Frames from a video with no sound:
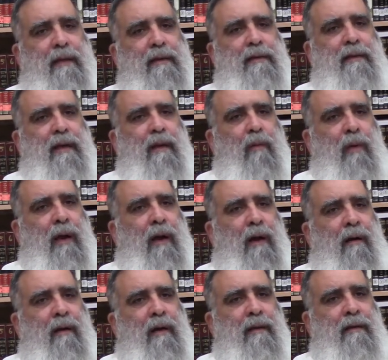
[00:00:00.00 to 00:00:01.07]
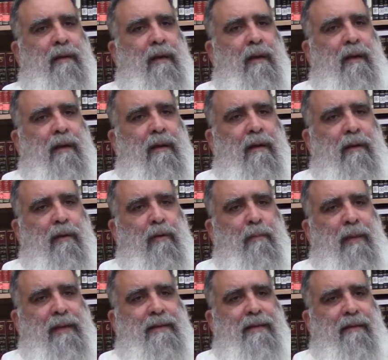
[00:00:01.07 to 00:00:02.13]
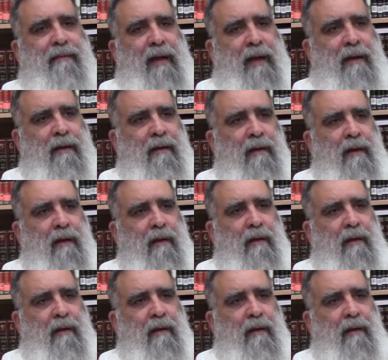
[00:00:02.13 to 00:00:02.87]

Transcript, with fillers: Is uh, we are at uh, Yudbet Sivan,